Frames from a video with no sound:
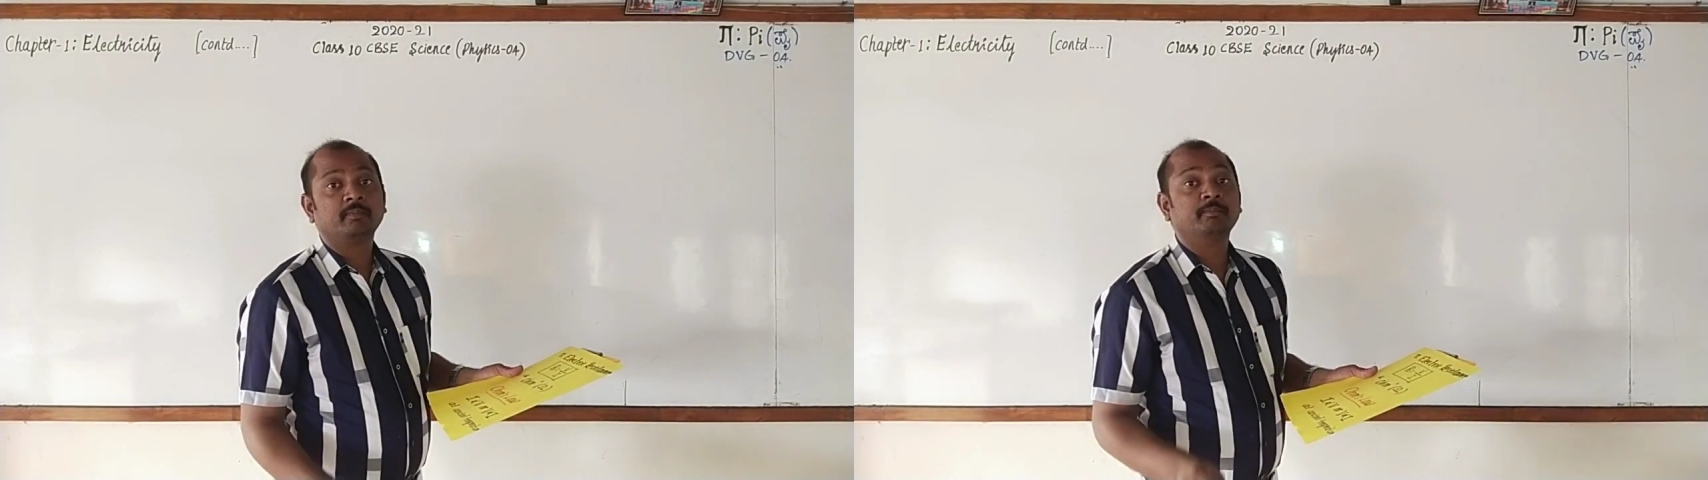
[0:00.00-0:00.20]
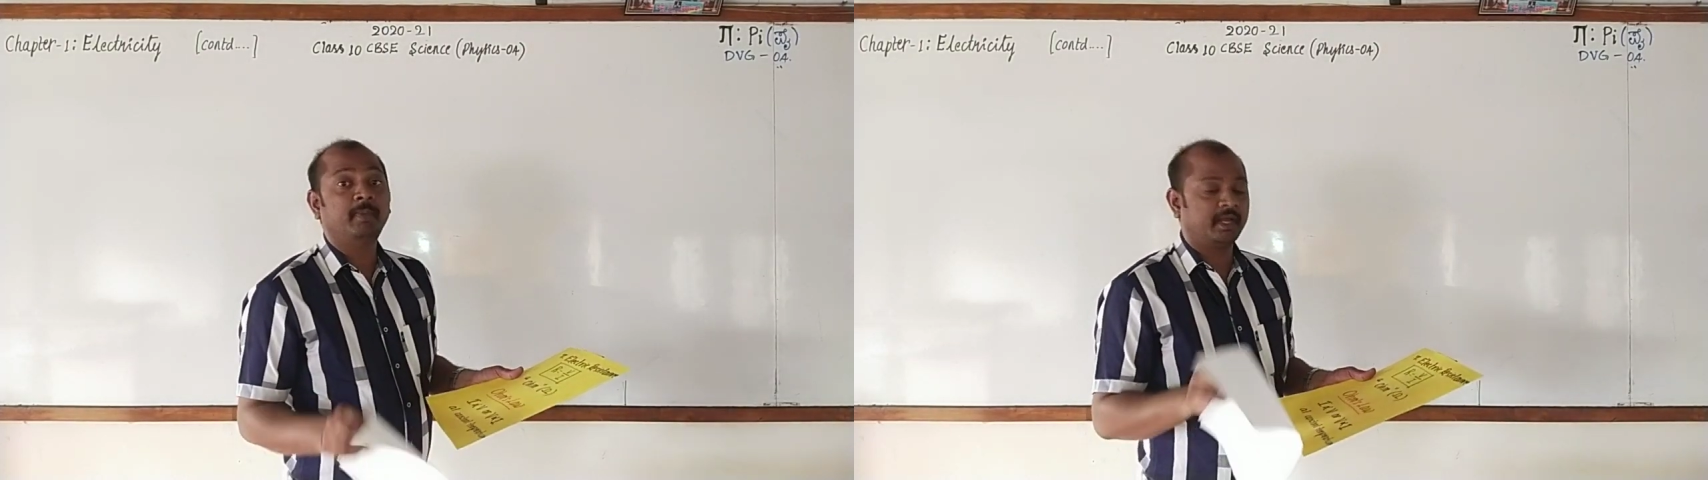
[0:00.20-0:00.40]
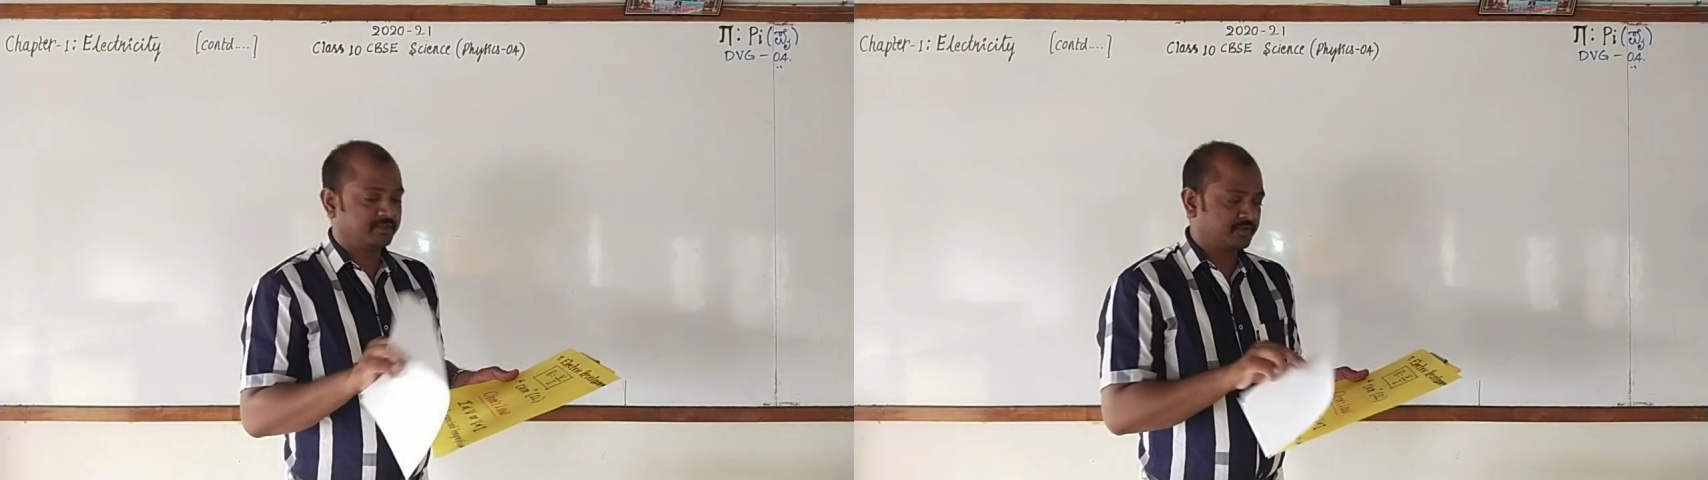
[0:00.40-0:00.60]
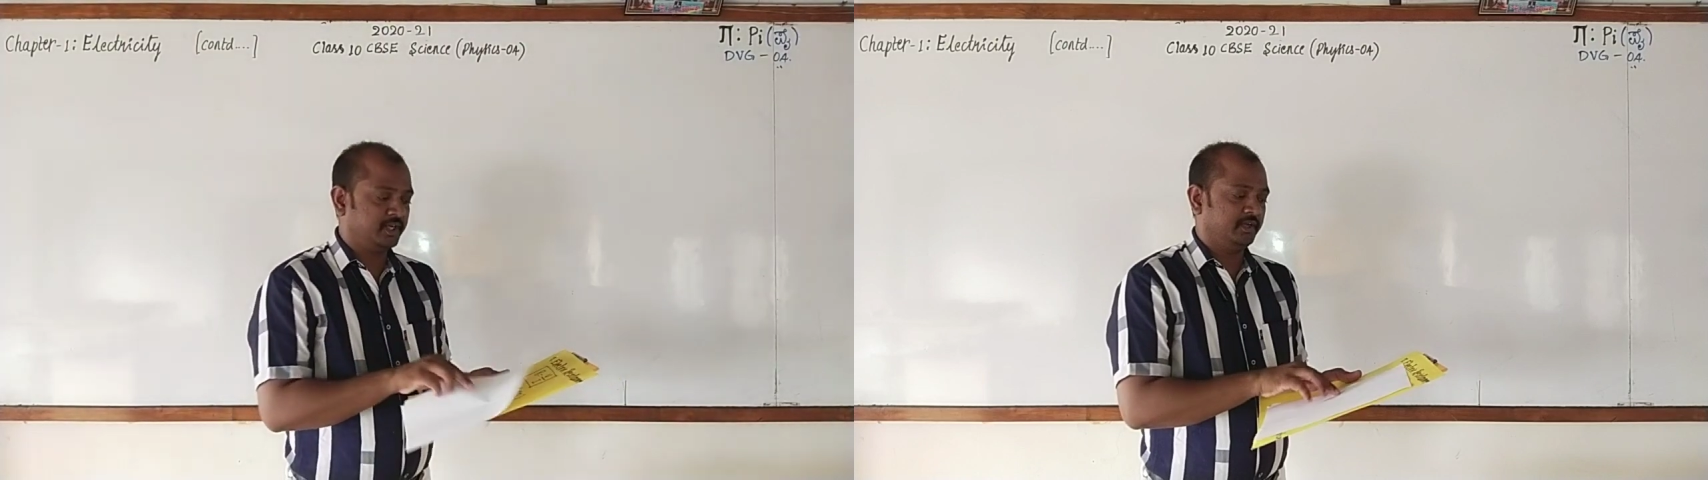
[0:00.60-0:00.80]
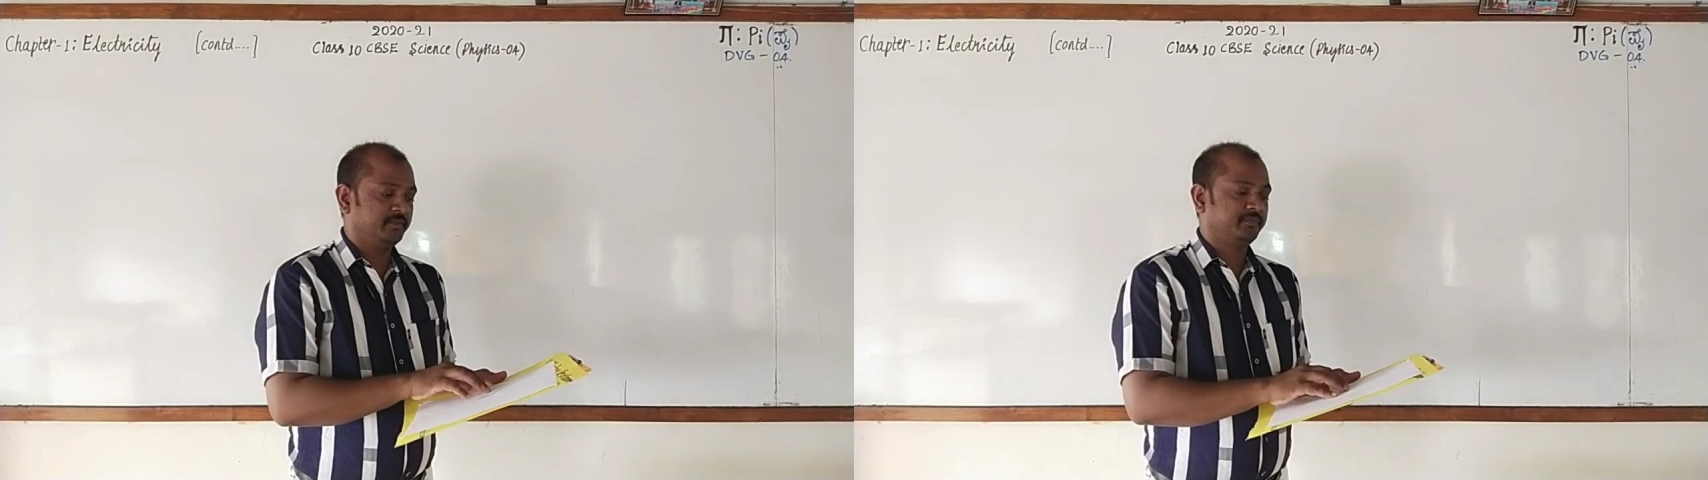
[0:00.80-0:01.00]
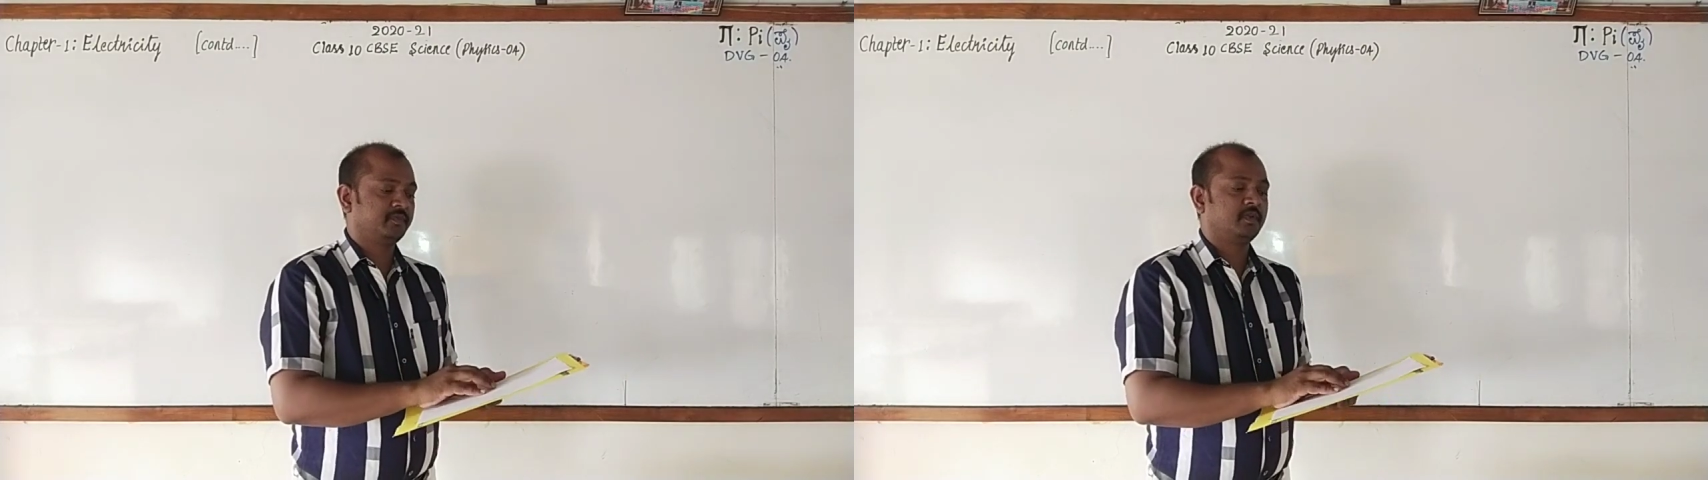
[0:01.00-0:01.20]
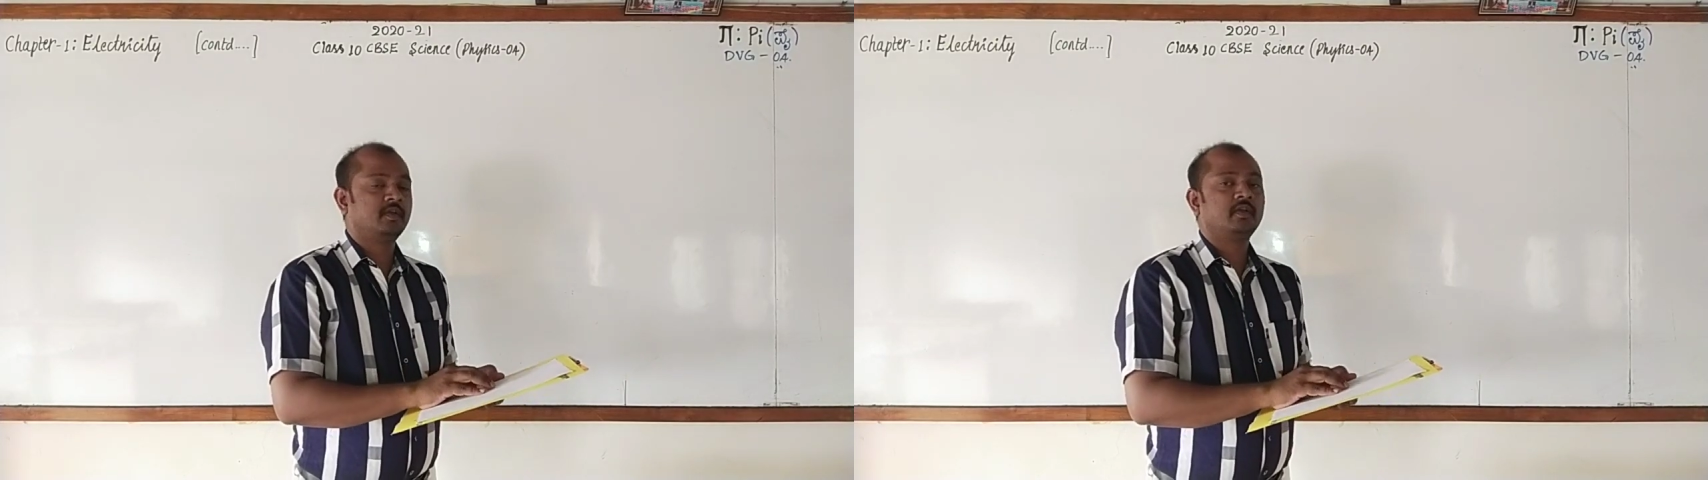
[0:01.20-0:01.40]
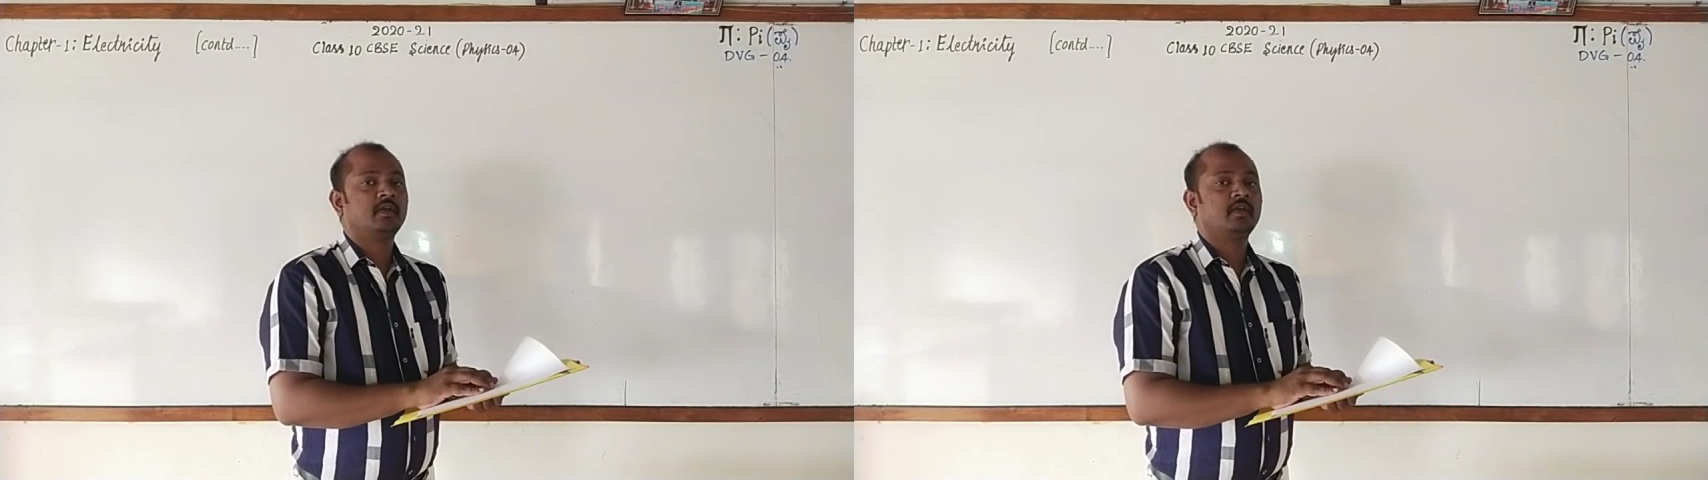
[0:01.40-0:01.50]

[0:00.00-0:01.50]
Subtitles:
battery.